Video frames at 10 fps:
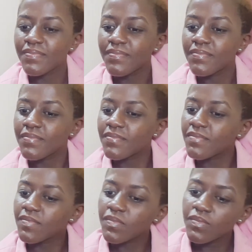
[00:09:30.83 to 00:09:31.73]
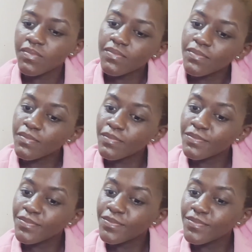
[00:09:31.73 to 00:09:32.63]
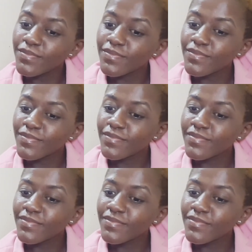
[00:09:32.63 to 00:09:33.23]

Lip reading: No words are spoken by the person on screen.